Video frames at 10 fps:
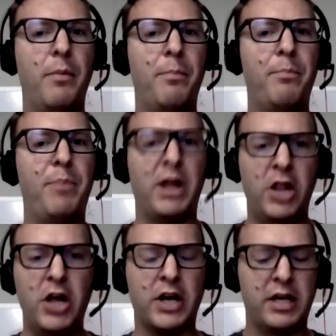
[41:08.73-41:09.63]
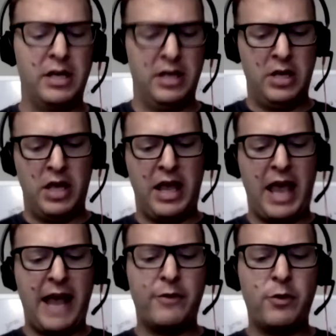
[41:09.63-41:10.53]
but look,
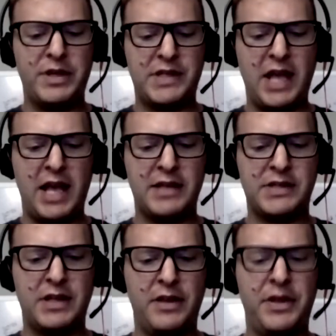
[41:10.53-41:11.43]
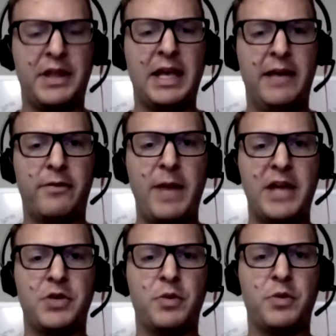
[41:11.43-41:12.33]
everyone says that the
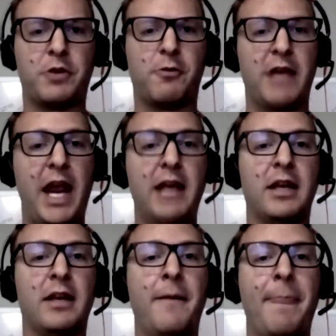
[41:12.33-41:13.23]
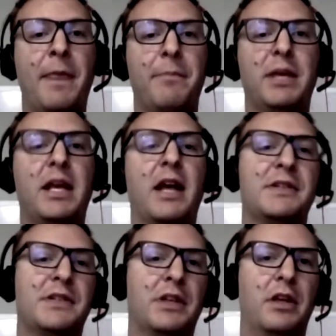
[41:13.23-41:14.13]
information was created
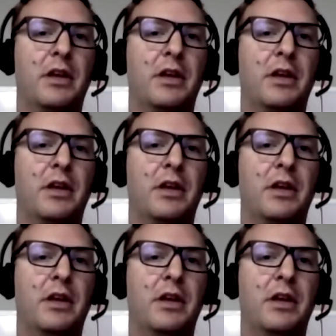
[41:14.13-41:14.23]
because,